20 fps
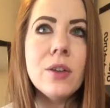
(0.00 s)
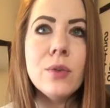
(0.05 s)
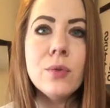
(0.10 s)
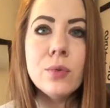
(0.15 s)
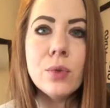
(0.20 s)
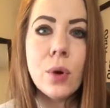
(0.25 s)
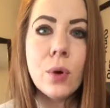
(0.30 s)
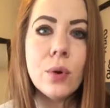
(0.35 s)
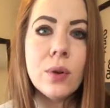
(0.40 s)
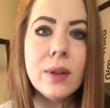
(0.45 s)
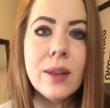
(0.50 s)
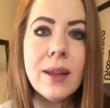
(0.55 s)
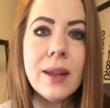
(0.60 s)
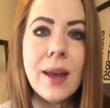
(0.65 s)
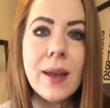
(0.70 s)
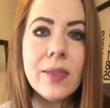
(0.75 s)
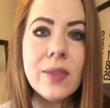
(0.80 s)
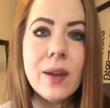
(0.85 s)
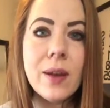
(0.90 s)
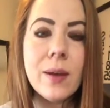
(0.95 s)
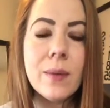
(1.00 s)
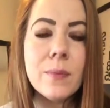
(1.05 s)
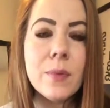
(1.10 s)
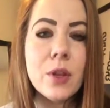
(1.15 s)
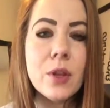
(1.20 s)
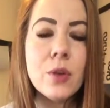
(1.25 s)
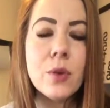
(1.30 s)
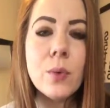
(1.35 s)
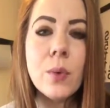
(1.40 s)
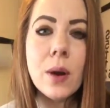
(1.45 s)
you totally get them,
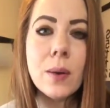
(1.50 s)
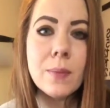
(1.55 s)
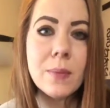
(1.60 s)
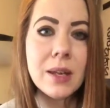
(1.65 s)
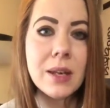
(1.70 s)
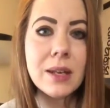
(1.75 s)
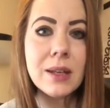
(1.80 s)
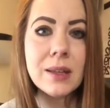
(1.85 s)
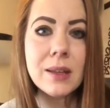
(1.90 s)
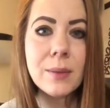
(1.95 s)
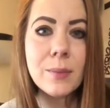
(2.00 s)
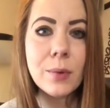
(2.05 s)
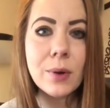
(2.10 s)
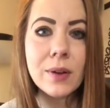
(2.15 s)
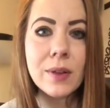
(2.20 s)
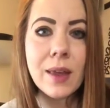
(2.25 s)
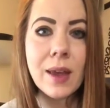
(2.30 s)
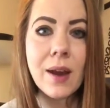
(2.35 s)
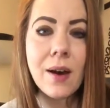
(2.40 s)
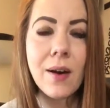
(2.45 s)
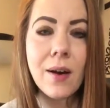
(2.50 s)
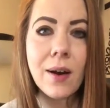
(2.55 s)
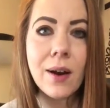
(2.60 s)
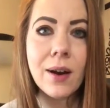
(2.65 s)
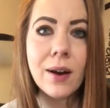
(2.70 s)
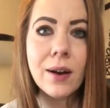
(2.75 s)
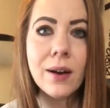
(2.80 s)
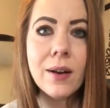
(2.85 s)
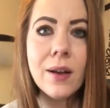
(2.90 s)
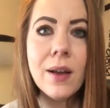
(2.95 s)
you are meeting them where they
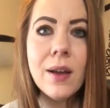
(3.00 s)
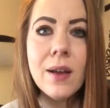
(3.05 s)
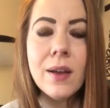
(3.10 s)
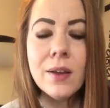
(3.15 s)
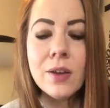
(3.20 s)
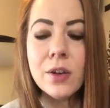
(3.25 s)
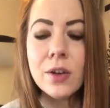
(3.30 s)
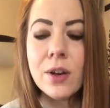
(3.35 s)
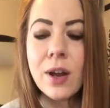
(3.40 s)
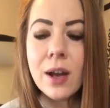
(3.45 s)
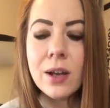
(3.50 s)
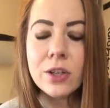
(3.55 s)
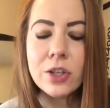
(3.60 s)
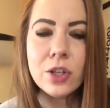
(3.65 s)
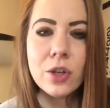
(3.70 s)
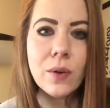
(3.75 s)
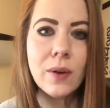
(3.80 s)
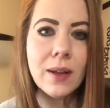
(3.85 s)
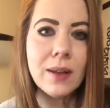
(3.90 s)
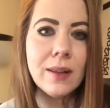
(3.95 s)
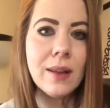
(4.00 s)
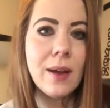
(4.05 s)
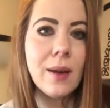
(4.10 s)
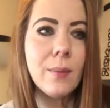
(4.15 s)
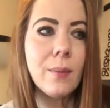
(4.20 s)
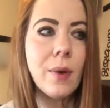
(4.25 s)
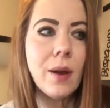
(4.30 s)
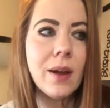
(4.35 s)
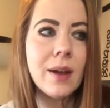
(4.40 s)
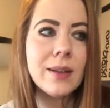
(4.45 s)
are. You're not showing
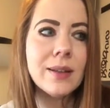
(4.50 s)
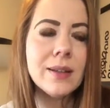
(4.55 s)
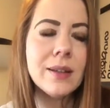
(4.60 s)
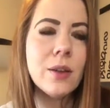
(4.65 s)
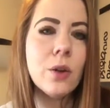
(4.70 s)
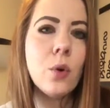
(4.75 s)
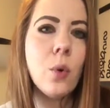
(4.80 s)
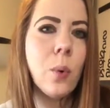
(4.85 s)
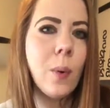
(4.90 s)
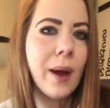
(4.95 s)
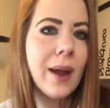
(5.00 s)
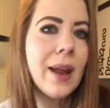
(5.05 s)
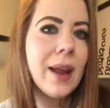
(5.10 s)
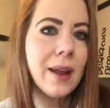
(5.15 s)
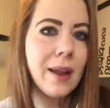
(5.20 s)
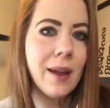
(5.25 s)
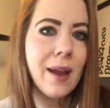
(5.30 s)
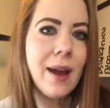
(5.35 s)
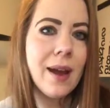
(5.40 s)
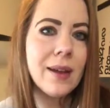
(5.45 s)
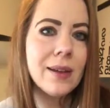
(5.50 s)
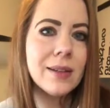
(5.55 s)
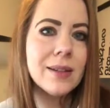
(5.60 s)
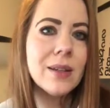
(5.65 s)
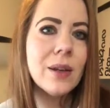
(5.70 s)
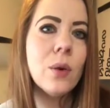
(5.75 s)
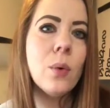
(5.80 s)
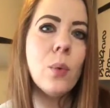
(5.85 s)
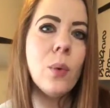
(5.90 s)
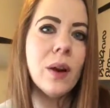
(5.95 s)
them quite yet
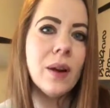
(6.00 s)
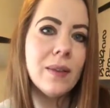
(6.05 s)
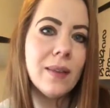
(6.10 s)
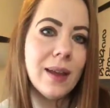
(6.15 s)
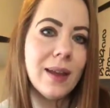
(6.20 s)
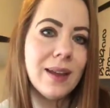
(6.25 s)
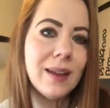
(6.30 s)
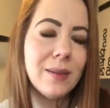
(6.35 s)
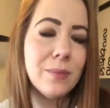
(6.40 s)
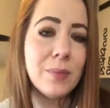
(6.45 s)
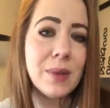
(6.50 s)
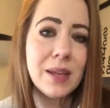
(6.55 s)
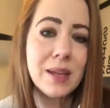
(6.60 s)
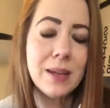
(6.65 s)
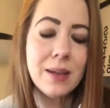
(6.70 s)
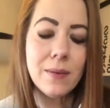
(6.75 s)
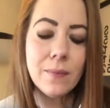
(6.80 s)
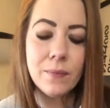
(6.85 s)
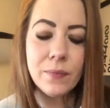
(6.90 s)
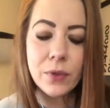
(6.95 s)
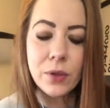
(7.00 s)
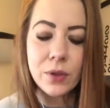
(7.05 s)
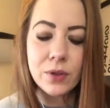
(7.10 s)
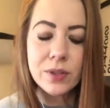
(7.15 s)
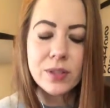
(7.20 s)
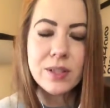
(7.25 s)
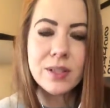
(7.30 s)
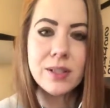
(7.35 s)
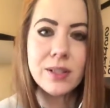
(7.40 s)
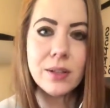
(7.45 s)
where they can be. You're
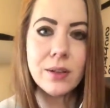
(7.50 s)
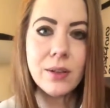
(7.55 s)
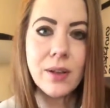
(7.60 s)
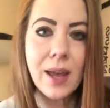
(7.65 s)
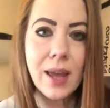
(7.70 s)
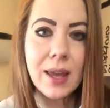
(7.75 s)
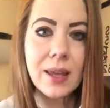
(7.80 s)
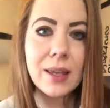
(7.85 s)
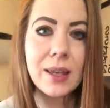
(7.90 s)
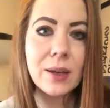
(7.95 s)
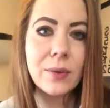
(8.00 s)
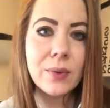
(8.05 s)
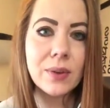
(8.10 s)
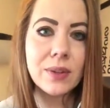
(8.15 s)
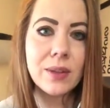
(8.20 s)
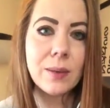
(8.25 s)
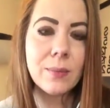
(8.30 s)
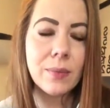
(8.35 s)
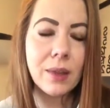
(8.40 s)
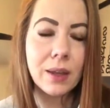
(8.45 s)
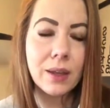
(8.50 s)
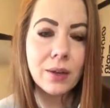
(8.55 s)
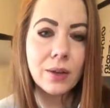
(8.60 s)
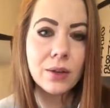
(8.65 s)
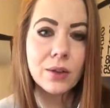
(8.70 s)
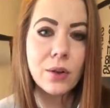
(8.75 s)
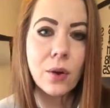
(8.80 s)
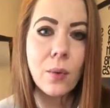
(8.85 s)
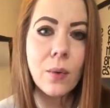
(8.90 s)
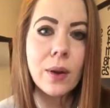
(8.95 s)
still hanging with them, like you're
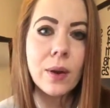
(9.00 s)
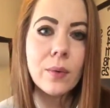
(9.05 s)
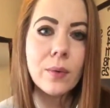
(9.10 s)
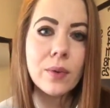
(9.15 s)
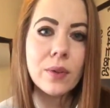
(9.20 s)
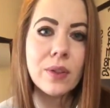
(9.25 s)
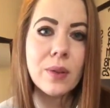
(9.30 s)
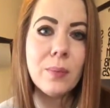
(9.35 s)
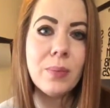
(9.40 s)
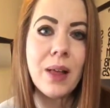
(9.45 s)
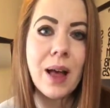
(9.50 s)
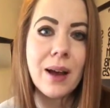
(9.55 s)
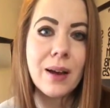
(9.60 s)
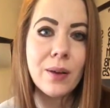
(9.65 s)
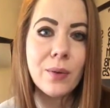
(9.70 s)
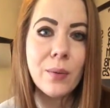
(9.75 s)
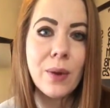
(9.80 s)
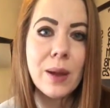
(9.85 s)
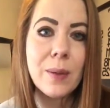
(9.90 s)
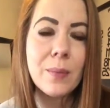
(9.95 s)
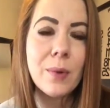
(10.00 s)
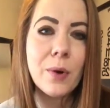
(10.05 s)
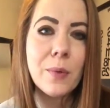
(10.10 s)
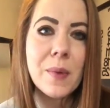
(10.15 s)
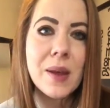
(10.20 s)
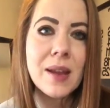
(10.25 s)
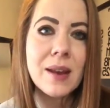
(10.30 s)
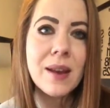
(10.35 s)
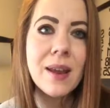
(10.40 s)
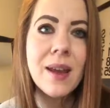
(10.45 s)
going with the black and white
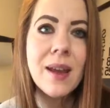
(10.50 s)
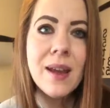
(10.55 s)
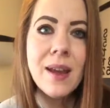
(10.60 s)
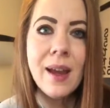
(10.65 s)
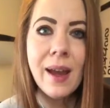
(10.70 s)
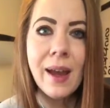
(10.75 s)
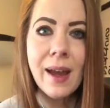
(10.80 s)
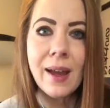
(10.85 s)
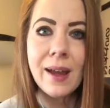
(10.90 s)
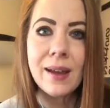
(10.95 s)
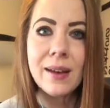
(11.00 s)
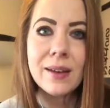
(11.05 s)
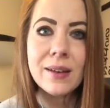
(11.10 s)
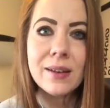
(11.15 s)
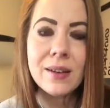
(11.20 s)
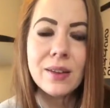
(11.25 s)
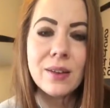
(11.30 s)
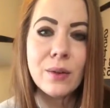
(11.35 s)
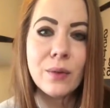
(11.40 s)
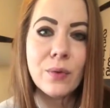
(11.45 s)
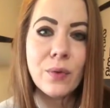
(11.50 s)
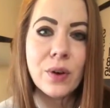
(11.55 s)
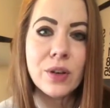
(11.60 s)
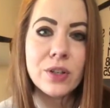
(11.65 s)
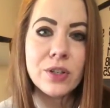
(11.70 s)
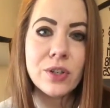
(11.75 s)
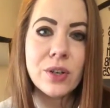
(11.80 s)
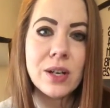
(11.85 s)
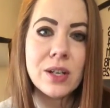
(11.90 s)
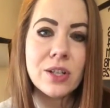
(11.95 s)
moment and the
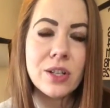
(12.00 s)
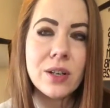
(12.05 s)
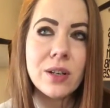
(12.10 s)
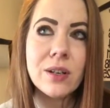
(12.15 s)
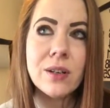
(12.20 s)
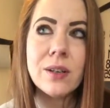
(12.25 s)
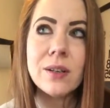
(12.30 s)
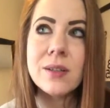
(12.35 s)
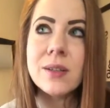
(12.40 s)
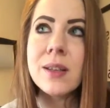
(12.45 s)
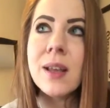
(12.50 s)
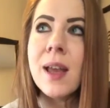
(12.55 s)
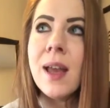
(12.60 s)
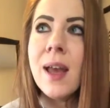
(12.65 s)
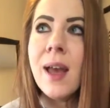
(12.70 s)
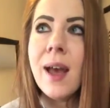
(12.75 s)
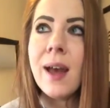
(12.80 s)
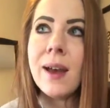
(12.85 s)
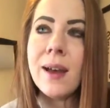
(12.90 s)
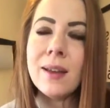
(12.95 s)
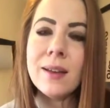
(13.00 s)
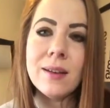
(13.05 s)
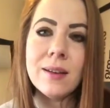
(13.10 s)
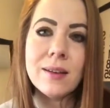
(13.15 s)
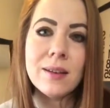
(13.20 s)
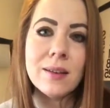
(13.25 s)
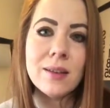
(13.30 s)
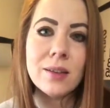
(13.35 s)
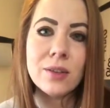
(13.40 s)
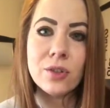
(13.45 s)
frustrations
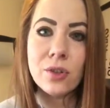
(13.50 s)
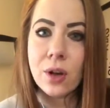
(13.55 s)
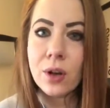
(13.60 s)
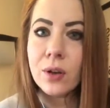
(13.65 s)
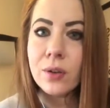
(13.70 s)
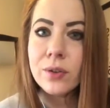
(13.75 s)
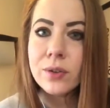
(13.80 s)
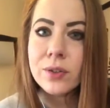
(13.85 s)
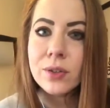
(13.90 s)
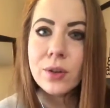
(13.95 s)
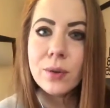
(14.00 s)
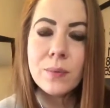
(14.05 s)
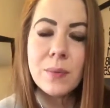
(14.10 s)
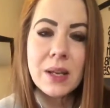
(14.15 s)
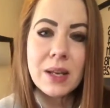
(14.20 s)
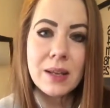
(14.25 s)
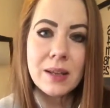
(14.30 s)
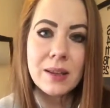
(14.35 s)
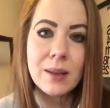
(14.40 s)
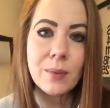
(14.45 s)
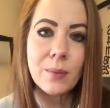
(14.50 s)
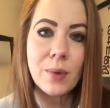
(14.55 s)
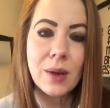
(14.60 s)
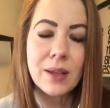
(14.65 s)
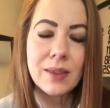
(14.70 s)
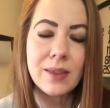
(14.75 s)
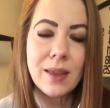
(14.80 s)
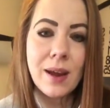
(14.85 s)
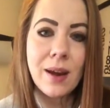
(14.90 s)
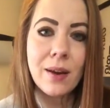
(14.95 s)
and the struggles. You're meeting them
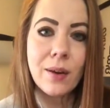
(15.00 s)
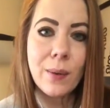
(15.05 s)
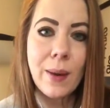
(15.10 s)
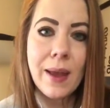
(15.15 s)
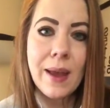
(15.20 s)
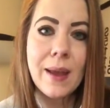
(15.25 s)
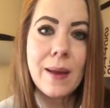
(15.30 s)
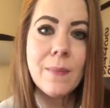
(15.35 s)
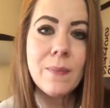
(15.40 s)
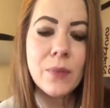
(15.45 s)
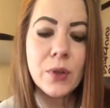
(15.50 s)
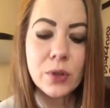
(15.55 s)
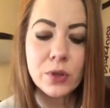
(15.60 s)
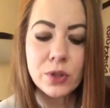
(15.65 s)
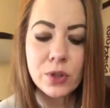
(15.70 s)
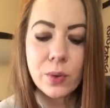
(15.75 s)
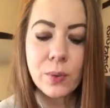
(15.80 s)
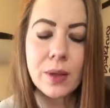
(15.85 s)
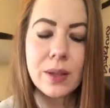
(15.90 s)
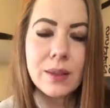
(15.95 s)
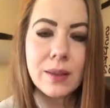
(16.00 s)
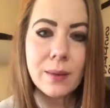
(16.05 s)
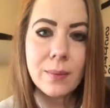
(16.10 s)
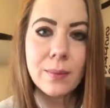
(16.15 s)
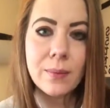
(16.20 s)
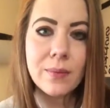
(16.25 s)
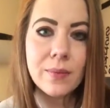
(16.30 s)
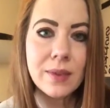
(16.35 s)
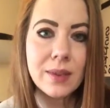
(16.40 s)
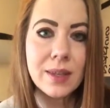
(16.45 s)
right there, okay? You're showing
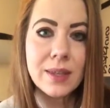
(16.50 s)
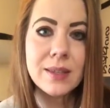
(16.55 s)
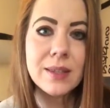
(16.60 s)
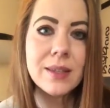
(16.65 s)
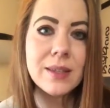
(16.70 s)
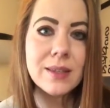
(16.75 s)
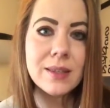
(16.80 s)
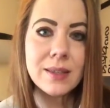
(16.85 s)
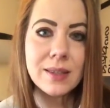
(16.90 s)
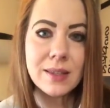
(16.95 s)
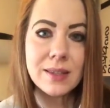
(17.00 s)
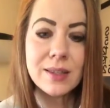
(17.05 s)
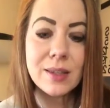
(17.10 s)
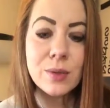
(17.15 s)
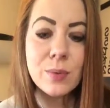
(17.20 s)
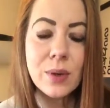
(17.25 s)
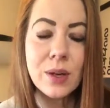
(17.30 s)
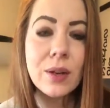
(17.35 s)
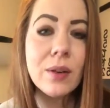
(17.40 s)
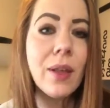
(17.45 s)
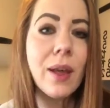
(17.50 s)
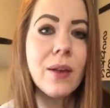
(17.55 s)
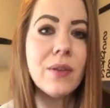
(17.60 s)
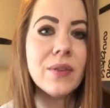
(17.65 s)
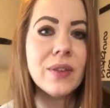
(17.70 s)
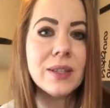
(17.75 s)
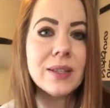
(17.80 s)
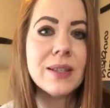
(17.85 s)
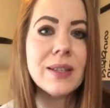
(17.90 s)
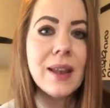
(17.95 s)
them this is what your
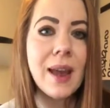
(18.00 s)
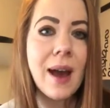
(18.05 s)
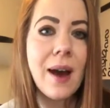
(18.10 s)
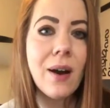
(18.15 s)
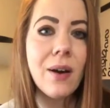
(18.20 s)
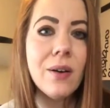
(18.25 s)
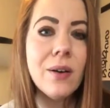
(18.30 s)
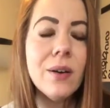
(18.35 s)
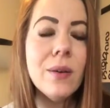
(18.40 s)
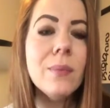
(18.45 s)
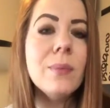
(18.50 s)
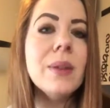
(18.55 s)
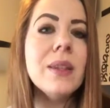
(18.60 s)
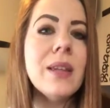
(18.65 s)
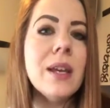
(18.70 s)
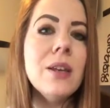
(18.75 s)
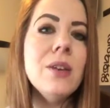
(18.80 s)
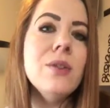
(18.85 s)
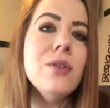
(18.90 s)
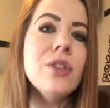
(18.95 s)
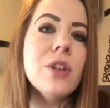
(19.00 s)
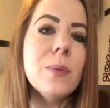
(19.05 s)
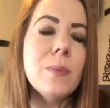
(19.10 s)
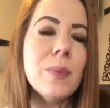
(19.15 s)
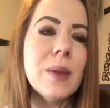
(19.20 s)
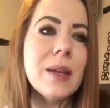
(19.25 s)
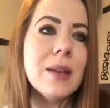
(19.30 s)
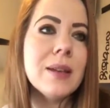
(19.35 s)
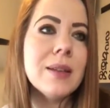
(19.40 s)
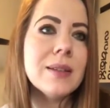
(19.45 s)
life is now, but then you
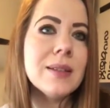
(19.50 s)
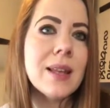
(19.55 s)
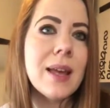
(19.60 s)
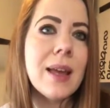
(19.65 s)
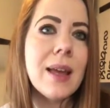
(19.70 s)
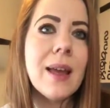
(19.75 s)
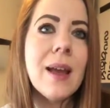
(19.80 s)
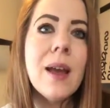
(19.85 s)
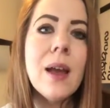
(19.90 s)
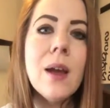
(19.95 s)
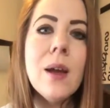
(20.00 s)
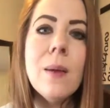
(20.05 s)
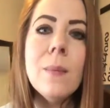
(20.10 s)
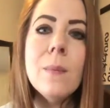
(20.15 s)
jump in and say,